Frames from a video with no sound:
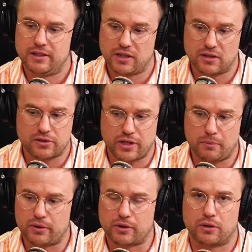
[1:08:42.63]
You can just
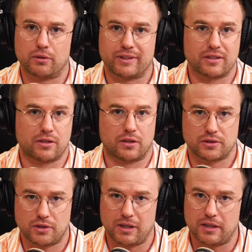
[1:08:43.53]
jump on a call. It doesn't
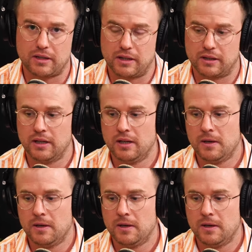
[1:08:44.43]
cost you anything.